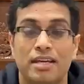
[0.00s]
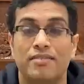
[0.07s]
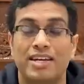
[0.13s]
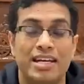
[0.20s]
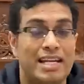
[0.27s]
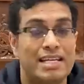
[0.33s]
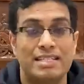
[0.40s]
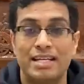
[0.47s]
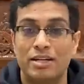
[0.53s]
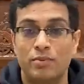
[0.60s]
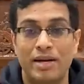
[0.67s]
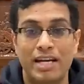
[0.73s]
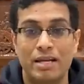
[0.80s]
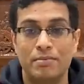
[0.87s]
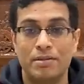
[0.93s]
Even less than
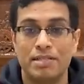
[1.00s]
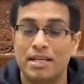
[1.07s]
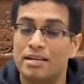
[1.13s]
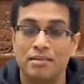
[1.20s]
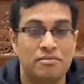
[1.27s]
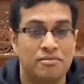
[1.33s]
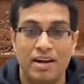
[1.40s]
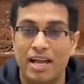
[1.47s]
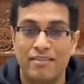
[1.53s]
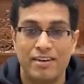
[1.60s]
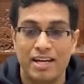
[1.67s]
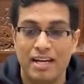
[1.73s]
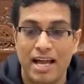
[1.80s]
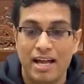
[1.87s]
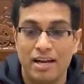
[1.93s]
20%,
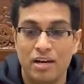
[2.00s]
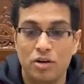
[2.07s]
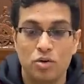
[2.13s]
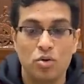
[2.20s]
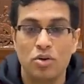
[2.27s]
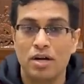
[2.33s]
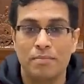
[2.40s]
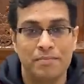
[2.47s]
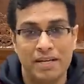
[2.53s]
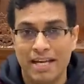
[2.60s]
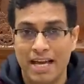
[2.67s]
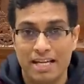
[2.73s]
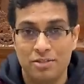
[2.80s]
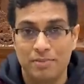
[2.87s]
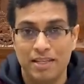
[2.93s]
5-year CAGR, no company
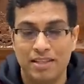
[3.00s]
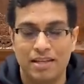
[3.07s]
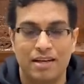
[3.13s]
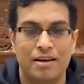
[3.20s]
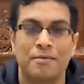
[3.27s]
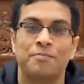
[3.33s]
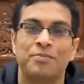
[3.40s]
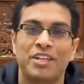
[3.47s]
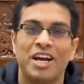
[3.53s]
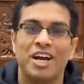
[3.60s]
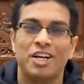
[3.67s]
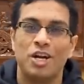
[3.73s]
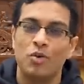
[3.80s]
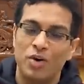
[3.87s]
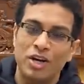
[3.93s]
has been there.
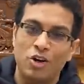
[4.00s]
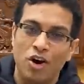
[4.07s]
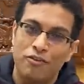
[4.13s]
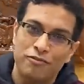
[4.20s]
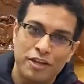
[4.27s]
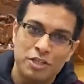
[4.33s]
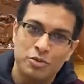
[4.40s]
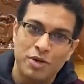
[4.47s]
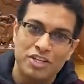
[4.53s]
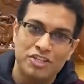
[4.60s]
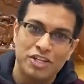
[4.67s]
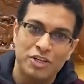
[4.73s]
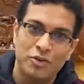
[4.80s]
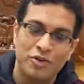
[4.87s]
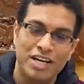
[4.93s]
Now, one obvious
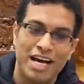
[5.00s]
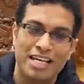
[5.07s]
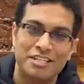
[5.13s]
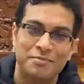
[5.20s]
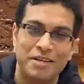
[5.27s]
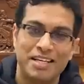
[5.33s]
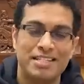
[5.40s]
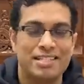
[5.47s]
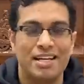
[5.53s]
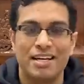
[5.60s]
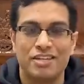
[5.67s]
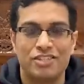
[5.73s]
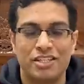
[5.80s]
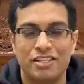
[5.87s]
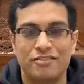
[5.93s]
question you would ask me is that,
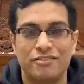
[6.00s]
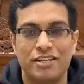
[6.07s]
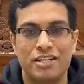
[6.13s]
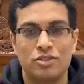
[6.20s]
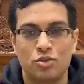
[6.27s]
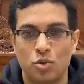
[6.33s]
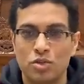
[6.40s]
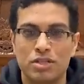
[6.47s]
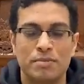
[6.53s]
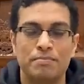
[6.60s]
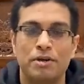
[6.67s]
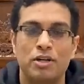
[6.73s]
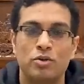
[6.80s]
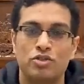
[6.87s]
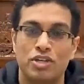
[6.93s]
Akshat, if it is so
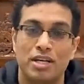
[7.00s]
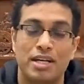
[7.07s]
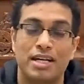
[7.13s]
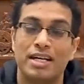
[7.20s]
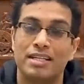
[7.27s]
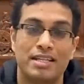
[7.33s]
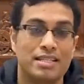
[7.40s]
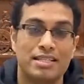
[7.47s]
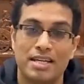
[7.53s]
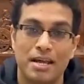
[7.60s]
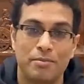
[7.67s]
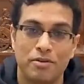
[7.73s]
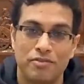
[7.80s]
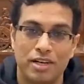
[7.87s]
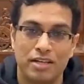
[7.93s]
simple to generate this
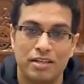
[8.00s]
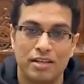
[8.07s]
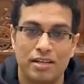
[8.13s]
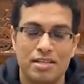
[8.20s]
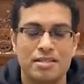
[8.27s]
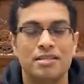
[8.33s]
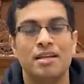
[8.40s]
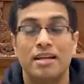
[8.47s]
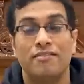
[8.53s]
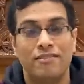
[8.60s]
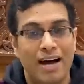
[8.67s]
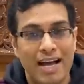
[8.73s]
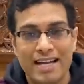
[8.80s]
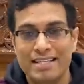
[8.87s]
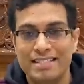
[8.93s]
type of returns, then
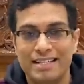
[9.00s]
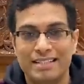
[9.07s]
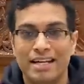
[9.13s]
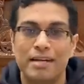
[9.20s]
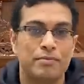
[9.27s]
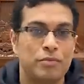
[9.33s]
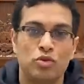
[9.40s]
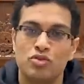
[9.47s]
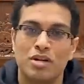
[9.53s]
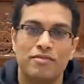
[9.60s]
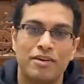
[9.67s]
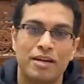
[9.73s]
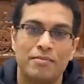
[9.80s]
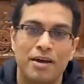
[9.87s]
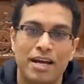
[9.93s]
why is it that mutual
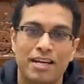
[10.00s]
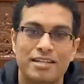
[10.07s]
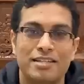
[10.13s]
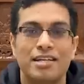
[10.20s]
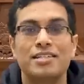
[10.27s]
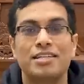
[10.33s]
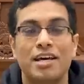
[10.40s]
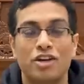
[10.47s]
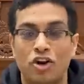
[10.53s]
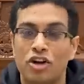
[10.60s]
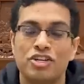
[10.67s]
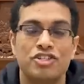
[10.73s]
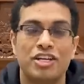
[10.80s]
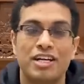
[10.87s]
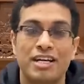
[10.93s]
fund managers are
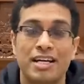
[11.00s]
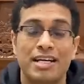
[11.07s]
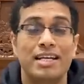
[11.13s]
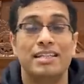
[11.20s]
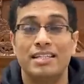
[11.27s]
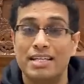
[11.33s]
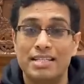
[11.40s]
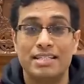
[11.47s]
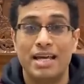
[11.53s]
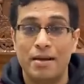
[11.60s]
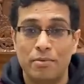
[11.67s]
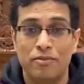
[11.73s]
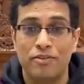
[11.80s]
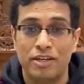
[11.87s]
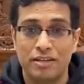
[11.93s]
not generating these
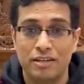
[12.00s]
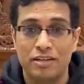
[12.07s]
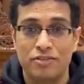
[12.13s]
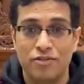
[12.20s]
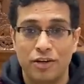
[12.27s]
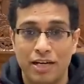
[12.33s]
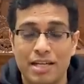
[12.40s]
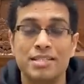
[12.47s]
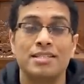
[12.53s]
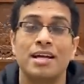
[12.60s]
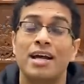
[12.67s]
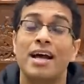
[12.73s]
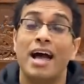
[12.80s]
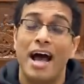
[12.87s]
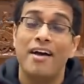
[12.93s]
type of returns for us?
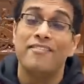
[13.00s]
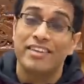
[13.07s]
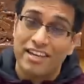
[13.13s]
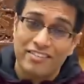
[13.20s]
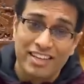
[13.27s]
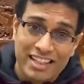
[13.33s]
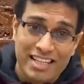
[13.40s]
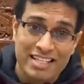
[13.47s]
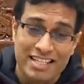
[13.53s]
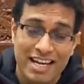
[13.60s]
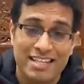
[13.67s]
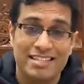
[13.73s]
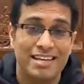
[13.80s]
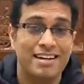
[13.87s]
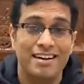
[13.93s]
I have given this
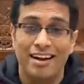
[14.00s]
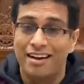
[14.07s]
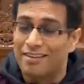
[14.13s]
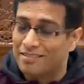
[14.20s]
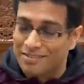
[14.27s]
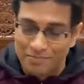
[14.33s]
answer